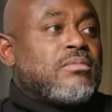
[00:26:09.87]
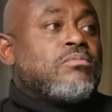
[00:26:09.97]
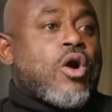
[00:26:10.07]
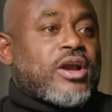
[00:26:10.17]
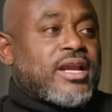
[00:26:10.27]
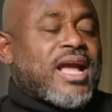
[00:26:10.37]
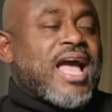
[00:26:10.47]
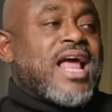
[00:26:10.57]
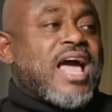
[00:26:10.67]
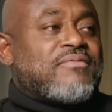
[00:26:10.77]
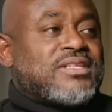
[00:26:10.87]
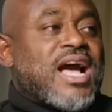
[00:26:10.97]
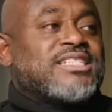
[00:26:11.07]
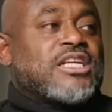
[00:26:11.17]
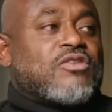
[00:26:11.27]
marketing and
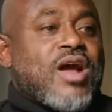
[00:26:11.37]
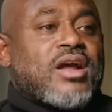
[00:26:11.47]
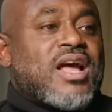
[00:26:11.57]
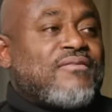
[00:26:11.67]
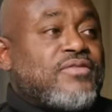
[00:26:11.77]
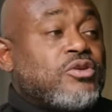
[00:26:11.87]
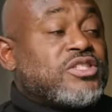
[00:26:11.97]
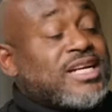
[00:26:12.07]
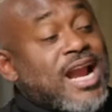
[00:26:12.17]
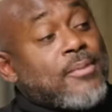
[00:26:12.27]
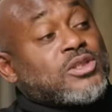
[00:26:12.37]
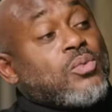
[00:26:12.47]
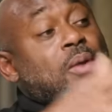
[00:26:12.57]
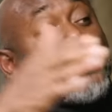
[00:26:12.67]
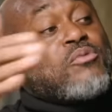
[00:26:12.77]
advertising around that fusion and that was
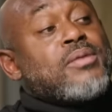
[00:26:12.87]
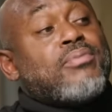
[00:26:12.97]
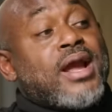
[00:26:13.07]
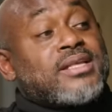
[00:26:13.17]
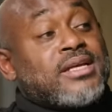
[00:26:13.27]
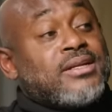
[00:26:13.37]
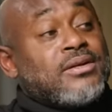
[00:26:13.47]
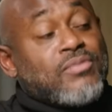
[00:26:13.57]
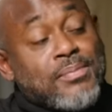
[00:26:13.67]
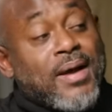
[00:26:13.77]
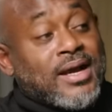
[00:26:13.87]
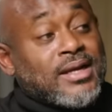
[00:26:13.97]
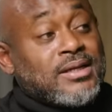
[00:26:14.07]
the way we rebranded reebok